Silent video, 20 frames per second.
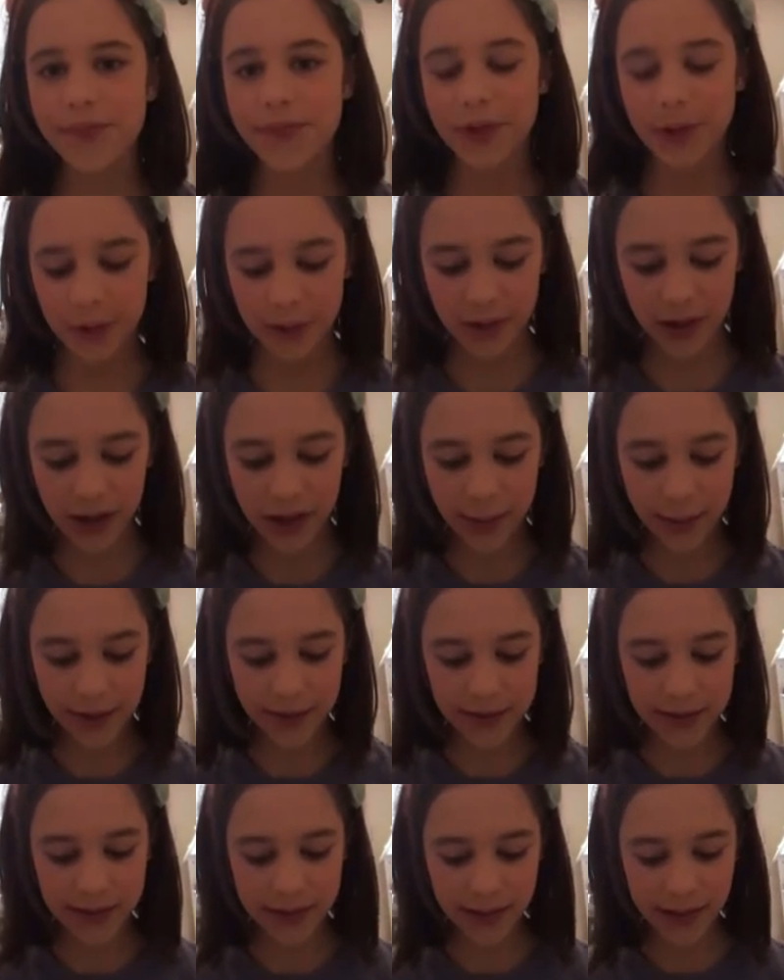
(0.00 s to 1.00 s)
to talk about
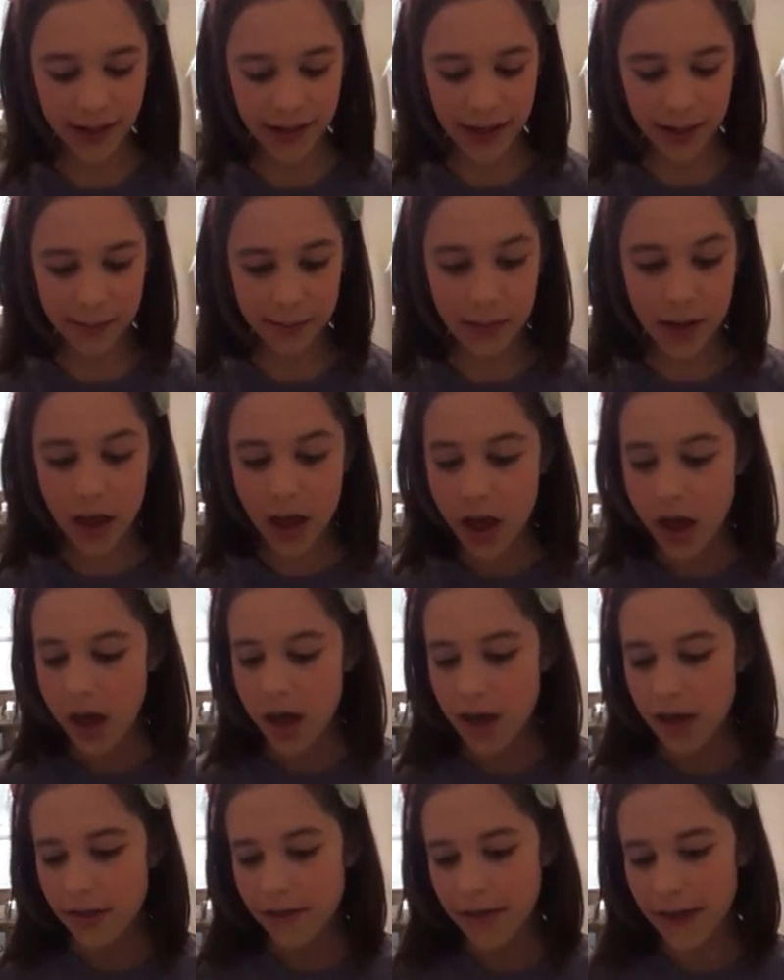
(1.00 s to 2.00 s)
the slime,
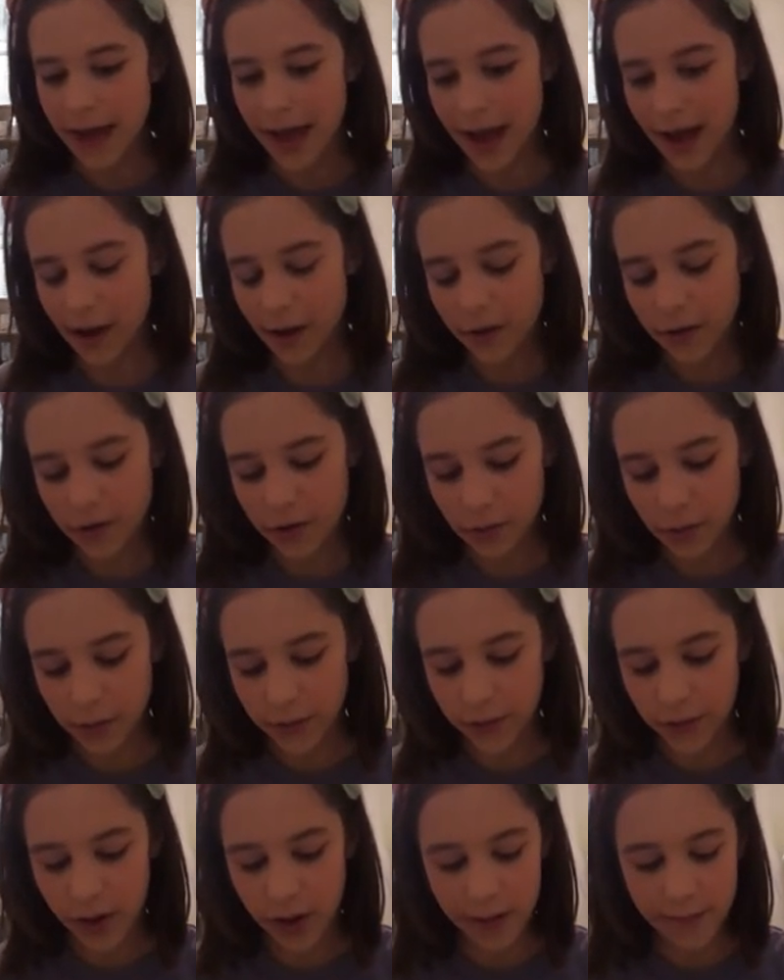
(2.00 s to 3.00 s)
the actual
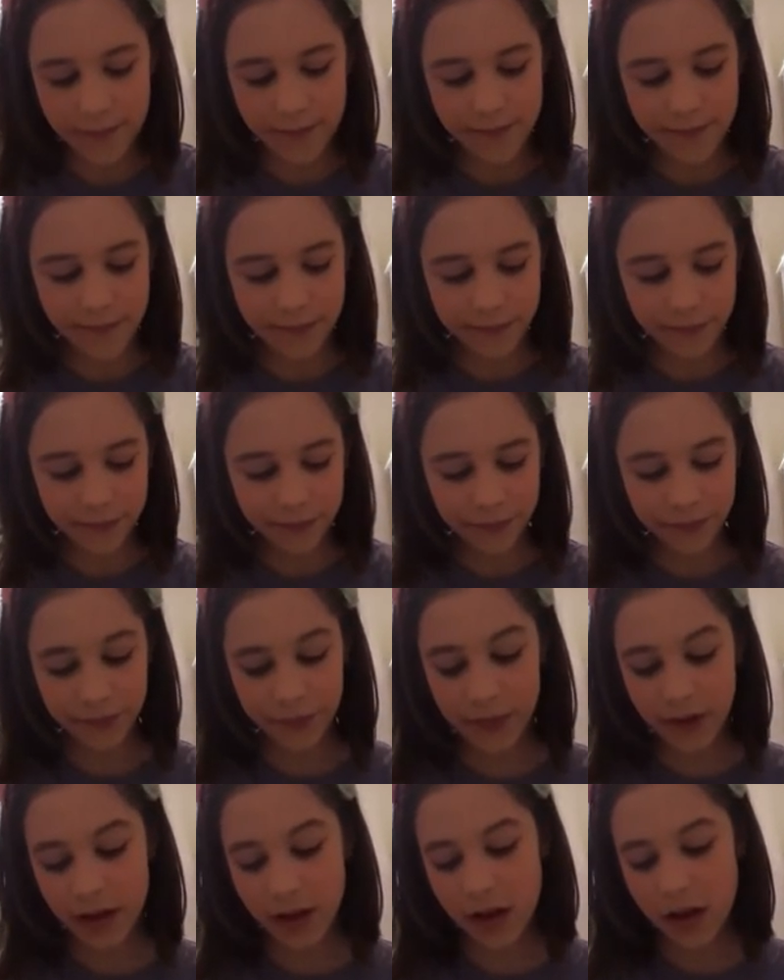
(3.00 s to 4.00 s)
slime.
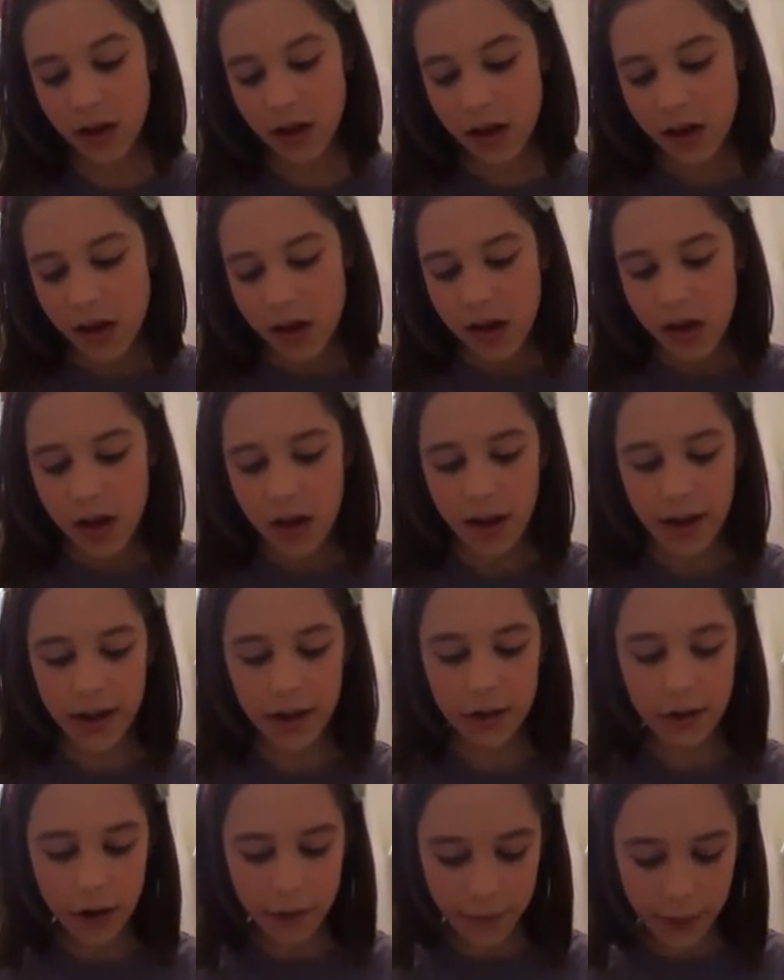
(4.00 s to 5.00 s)
I
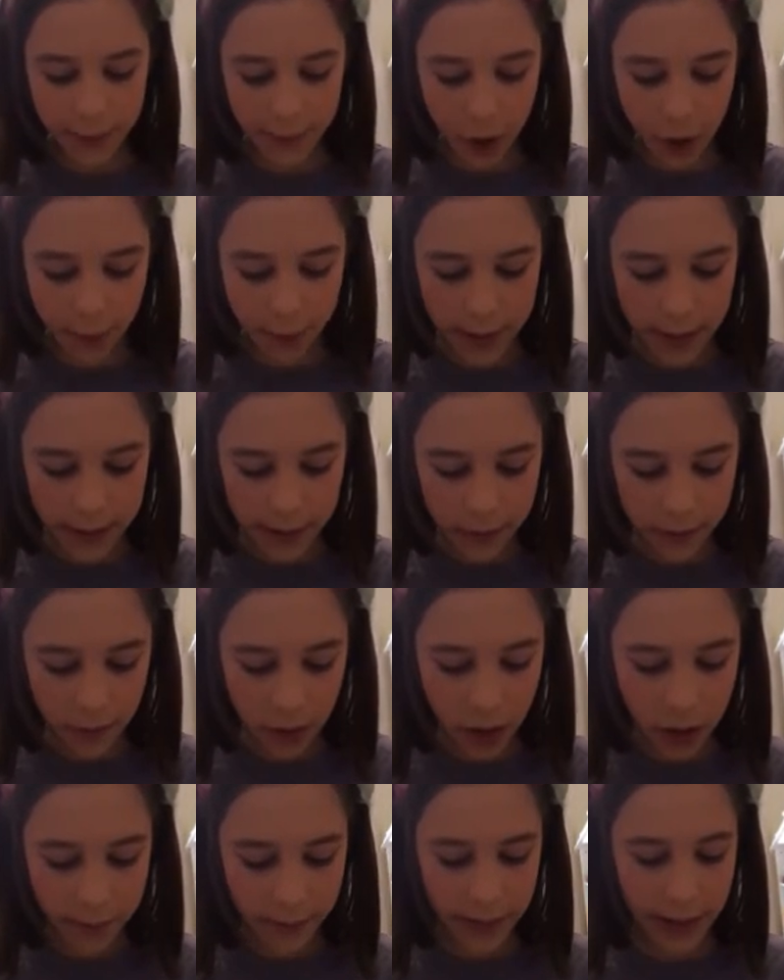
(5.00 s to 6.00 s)
don't know if I'm opening this
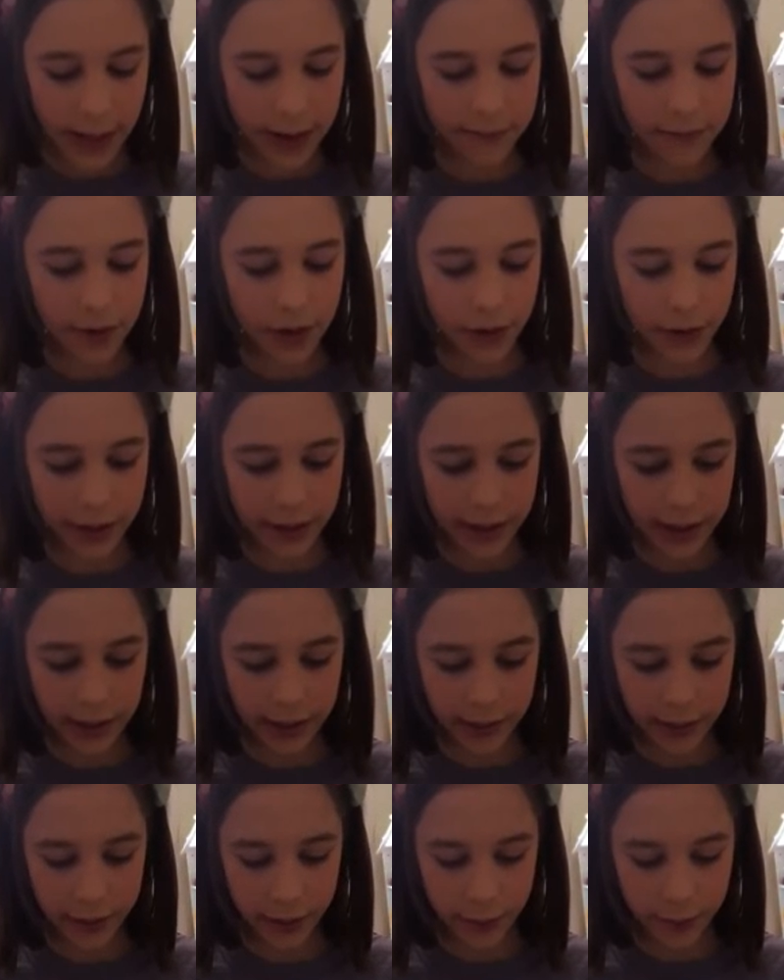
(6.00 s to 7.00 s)
wrong, but I have no idea
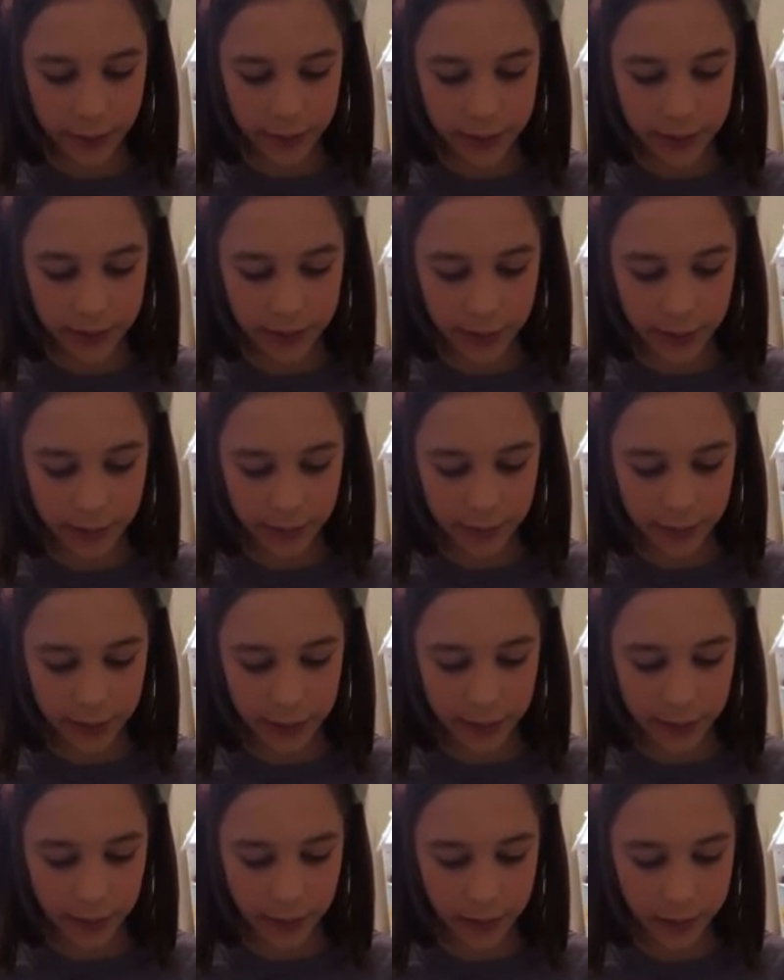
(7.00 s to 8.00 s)
how to open this type of
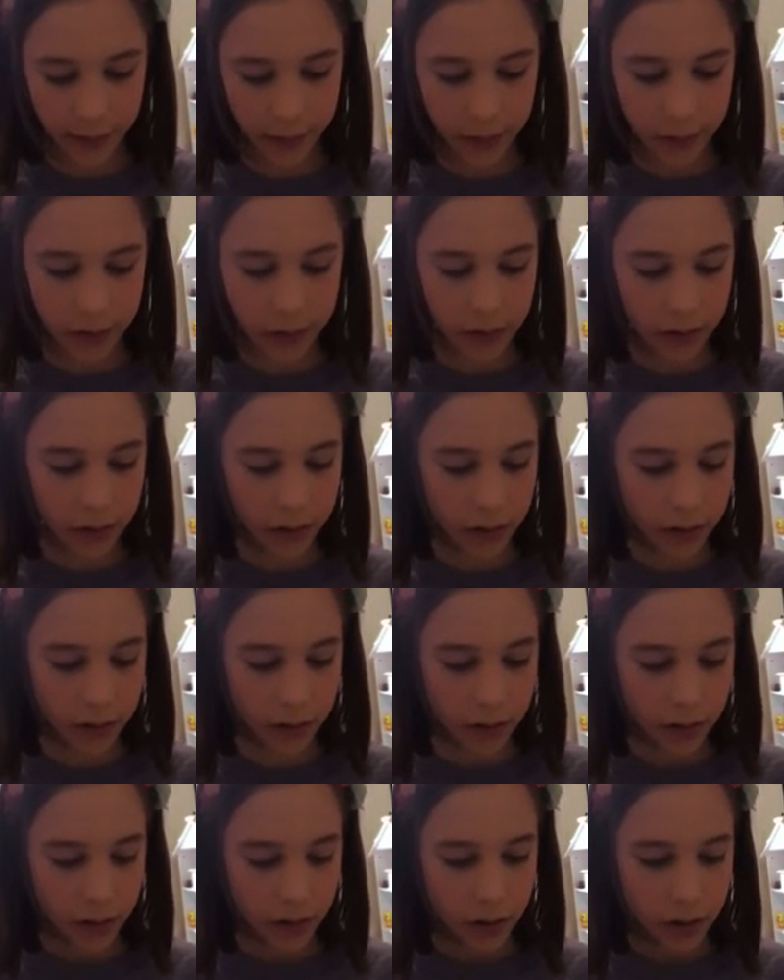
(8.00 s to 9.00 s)
container,
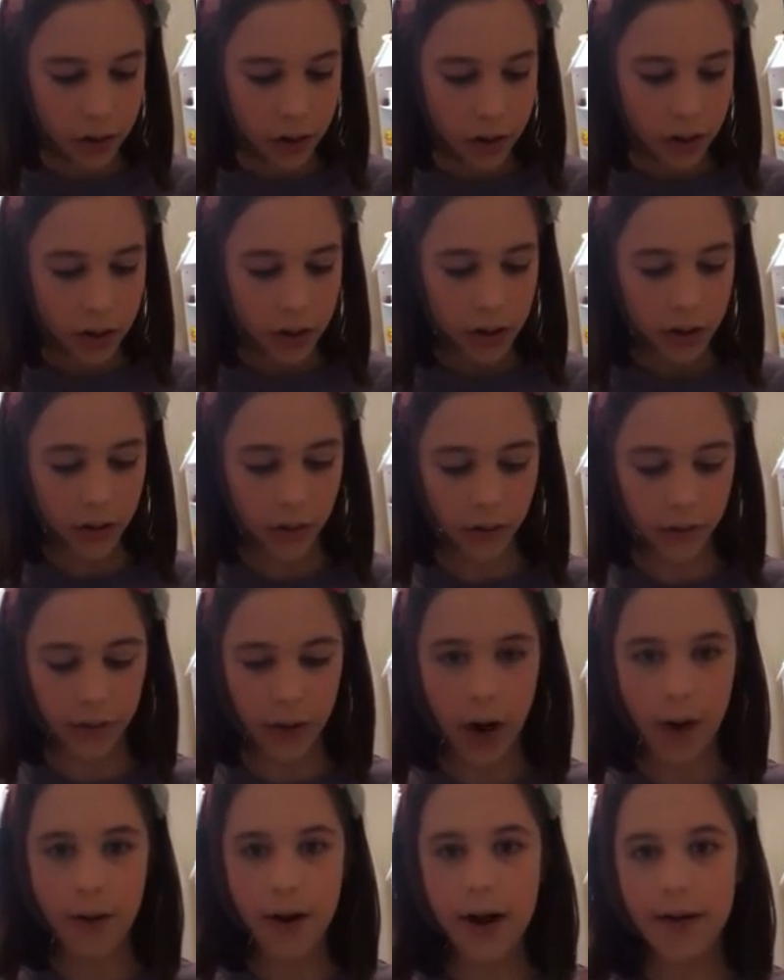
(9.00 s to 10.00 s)
because it's
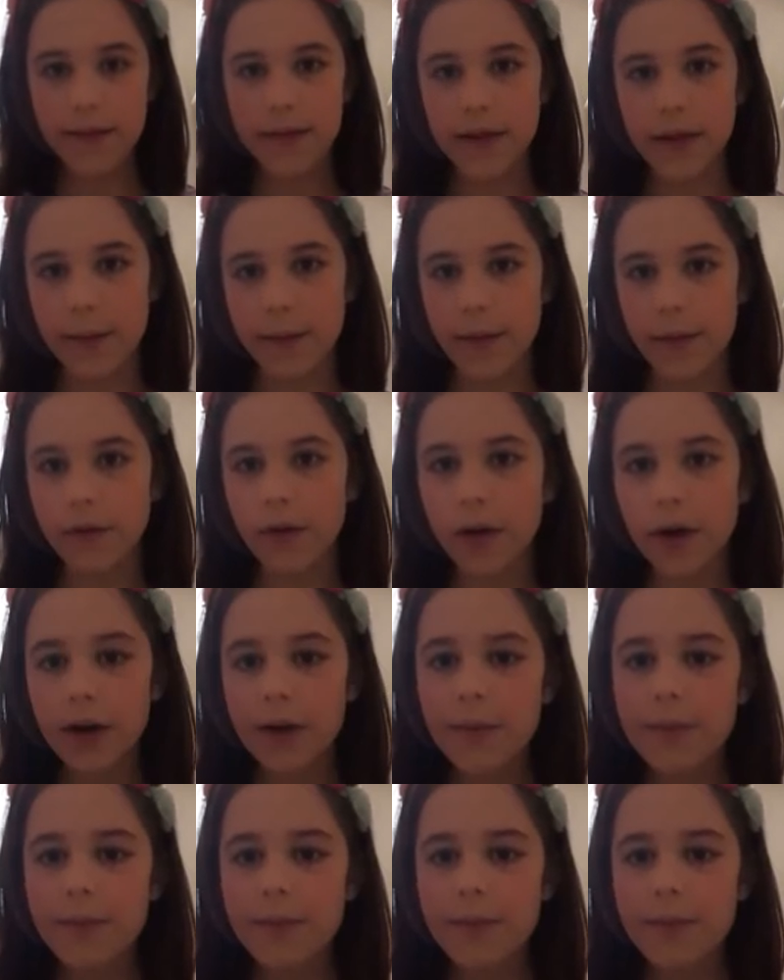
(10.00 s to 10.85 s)
not one I've seen before.